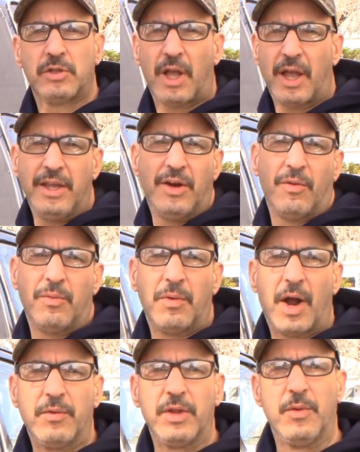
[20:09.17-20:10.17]
you know,
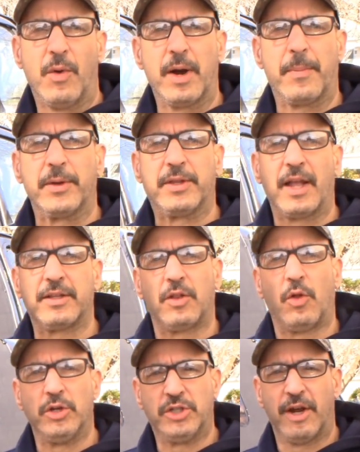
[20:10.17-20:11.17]
I really want to protect the
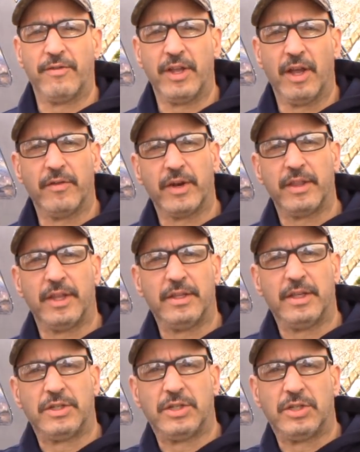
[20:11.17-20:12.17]
longevity of it. I think
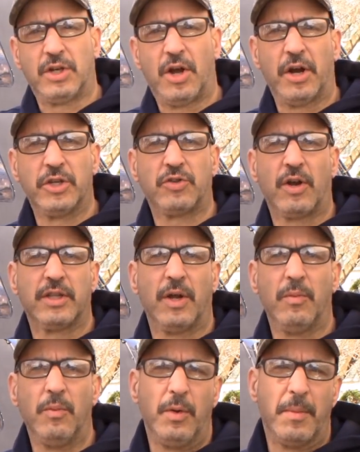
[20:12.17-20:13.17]
this is a kind of truck
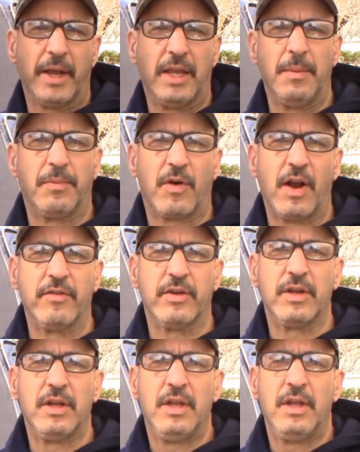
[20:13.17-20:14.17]
that we might keep
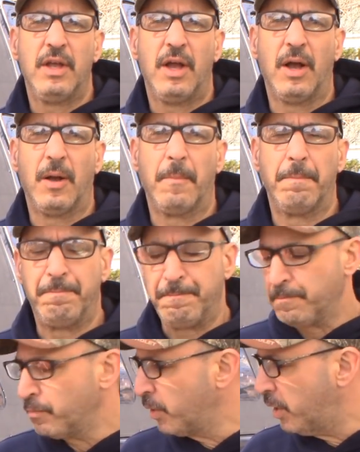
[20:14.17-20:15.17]
forever.
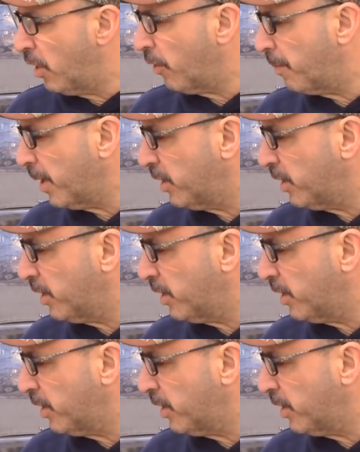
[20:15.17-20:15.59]
You know, the big